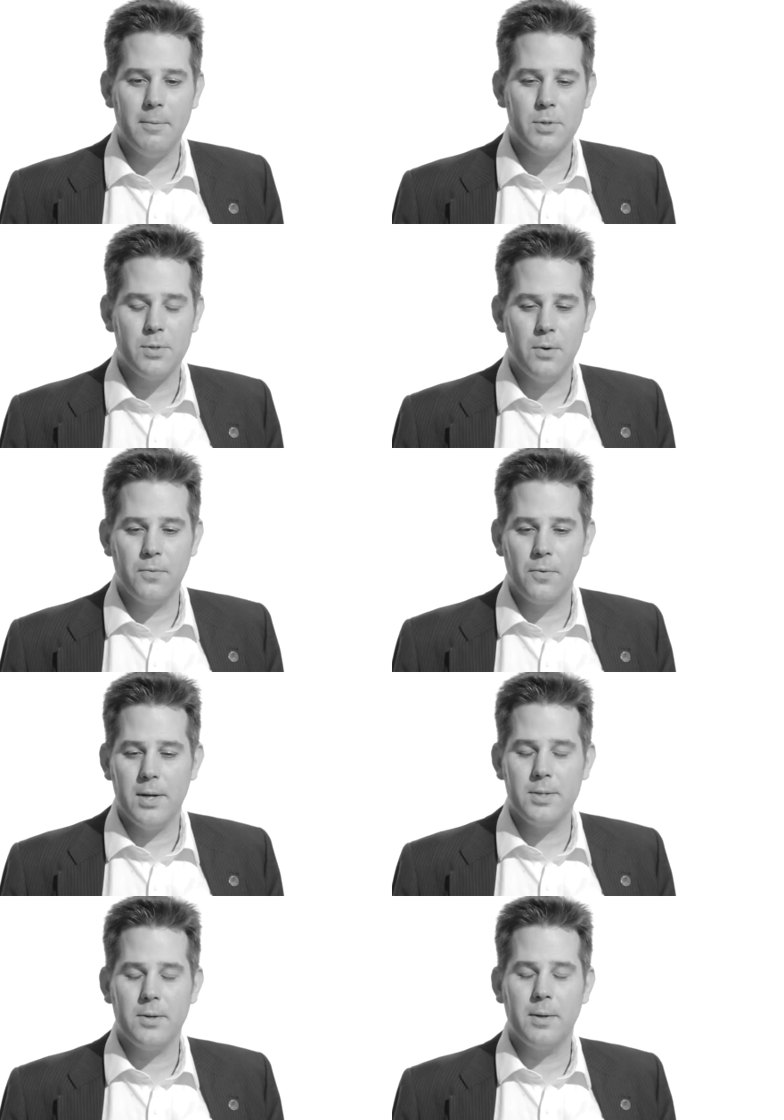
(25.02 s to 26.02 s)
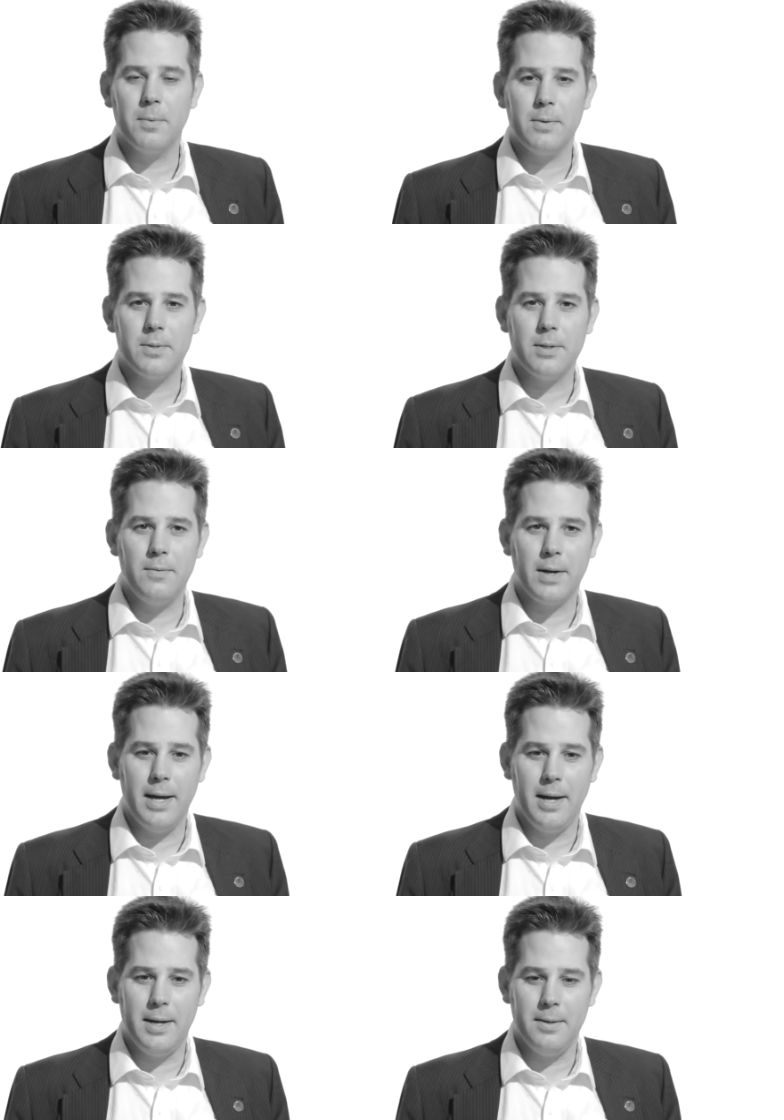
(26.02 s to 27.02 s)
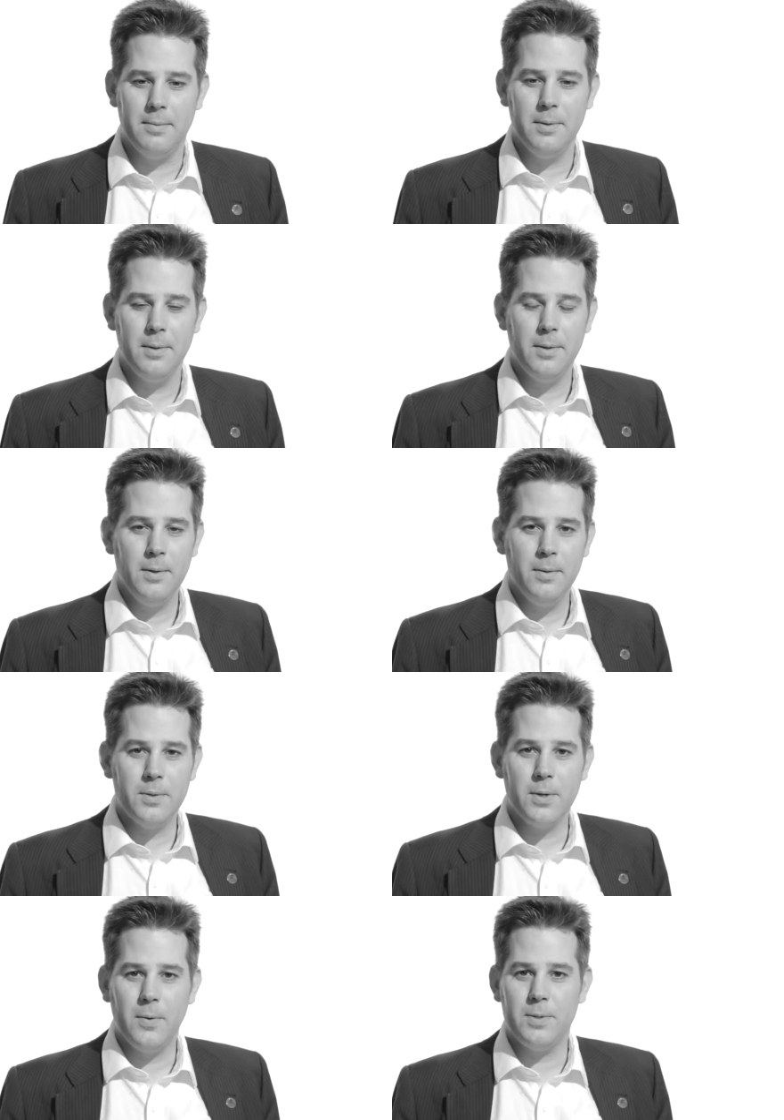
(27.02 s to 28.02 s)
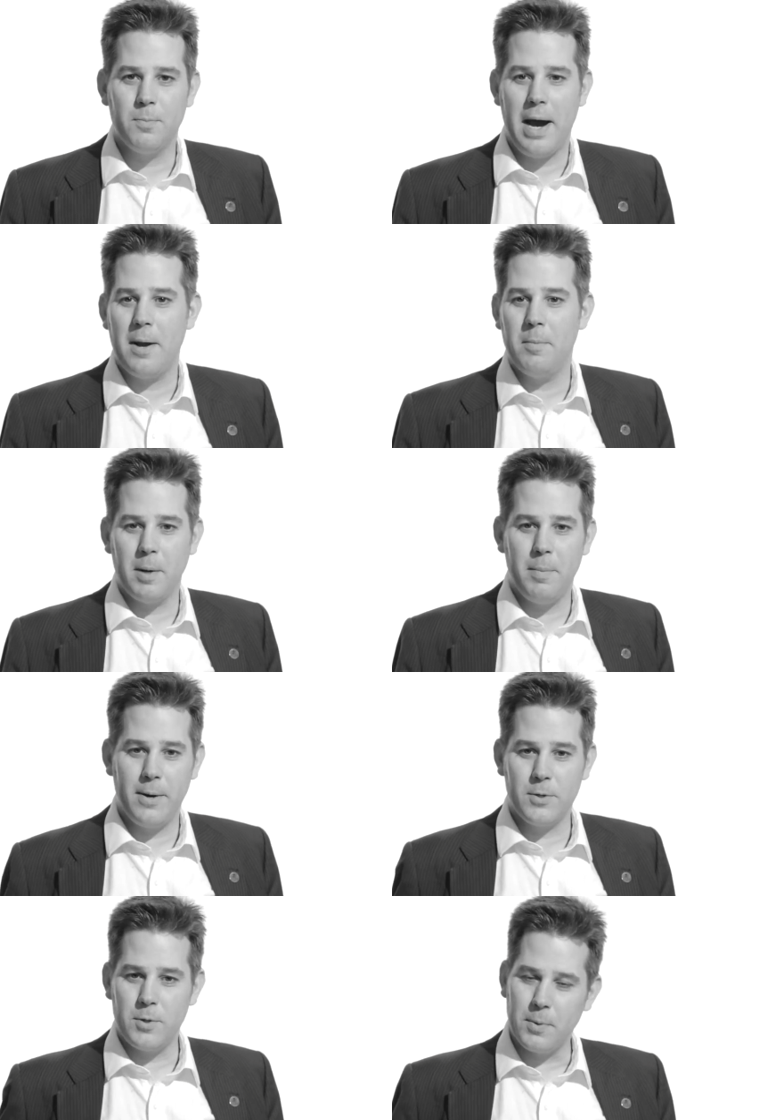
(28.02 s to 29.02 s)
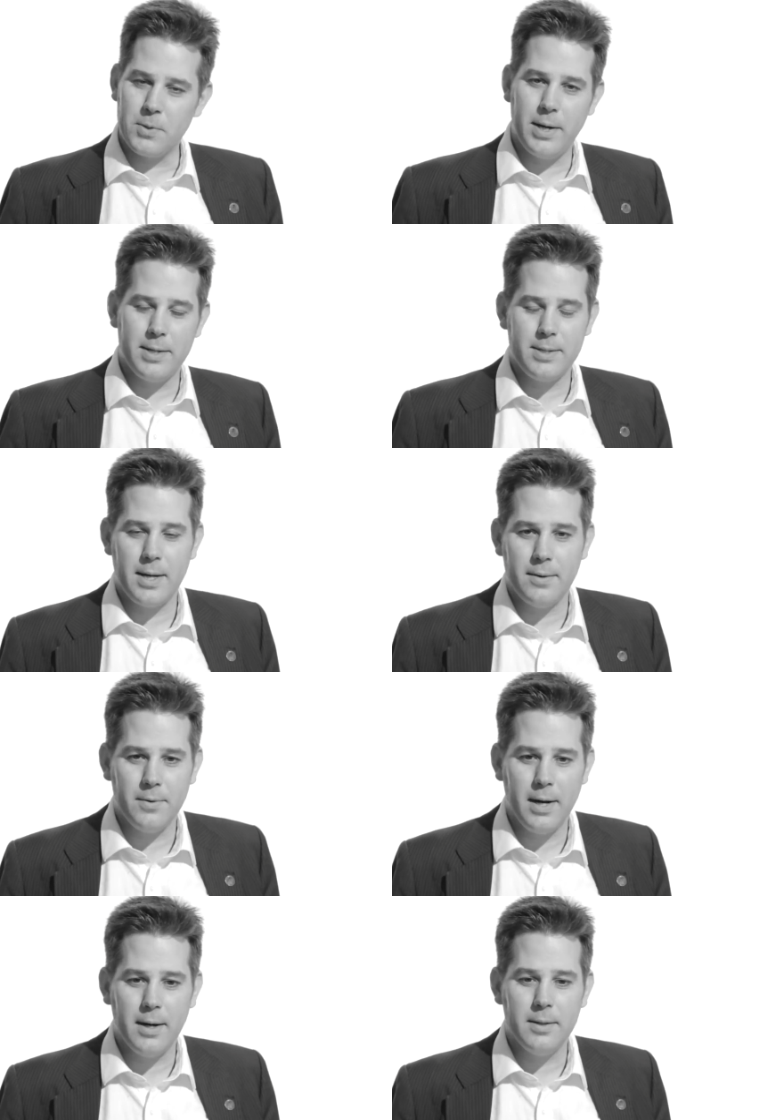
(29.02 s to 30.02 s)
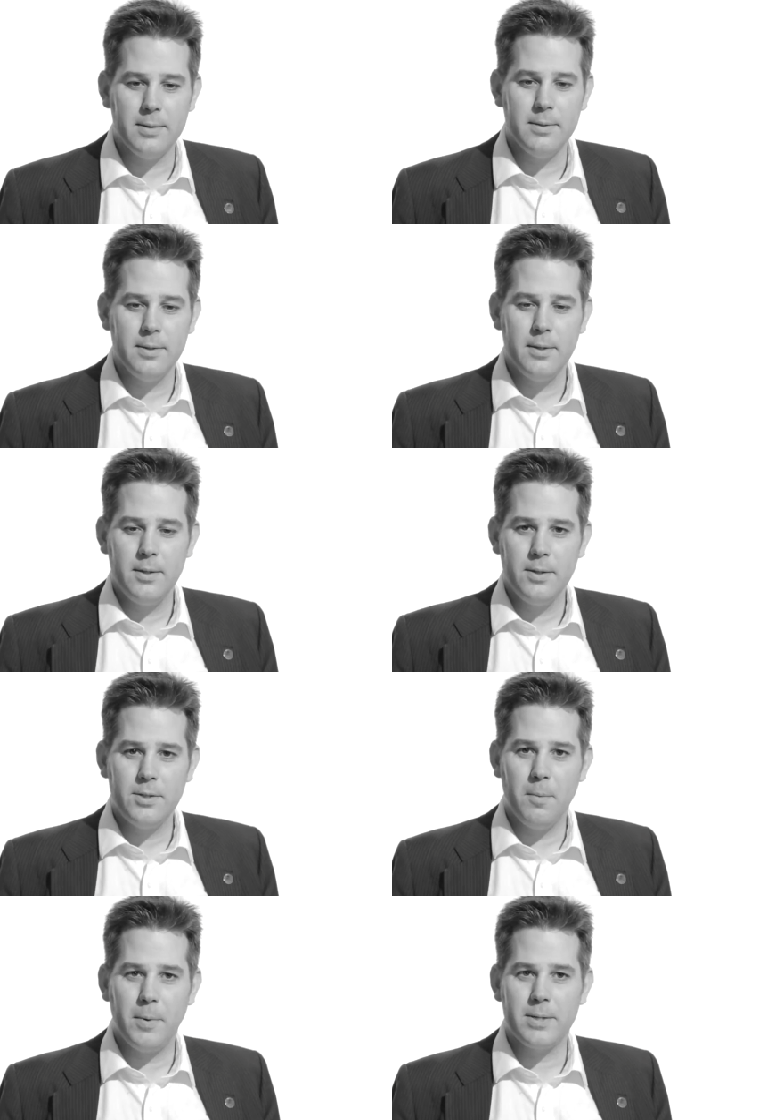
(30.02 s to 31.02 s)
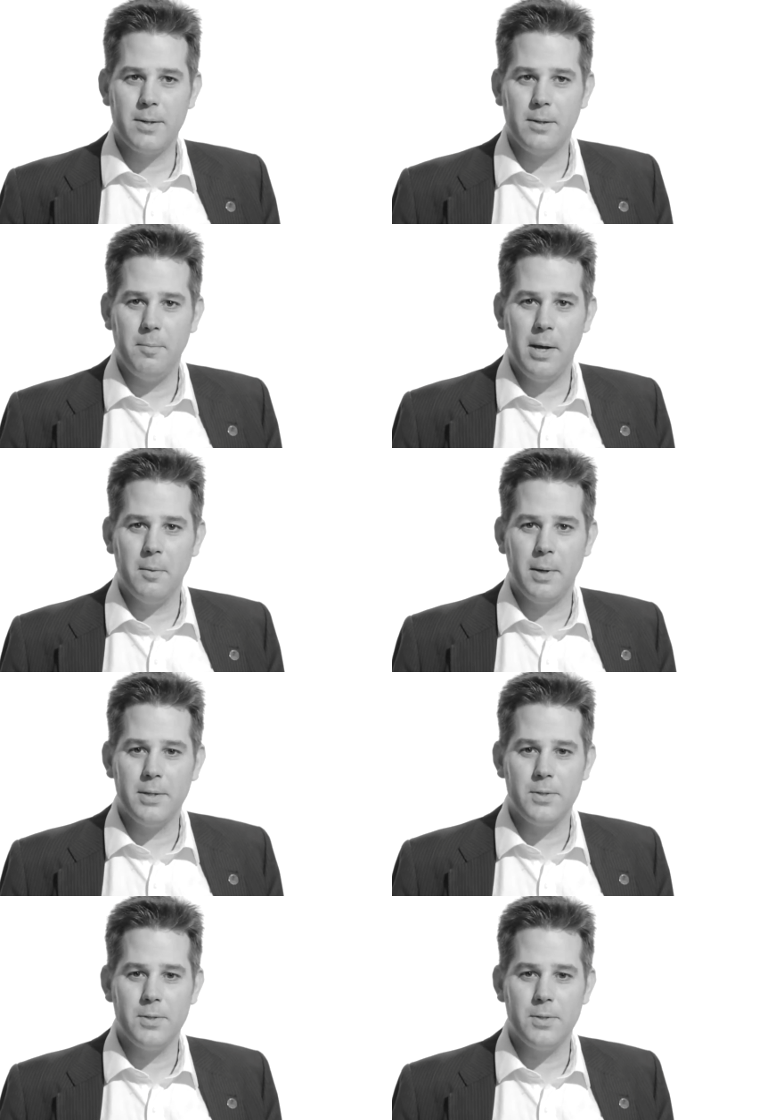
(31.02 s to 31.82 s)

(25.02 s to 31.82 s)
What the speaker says: I was so frustrated when I was leaving. I was always proud of being a paratrooper, so I had a set of jump wings on the lapel of my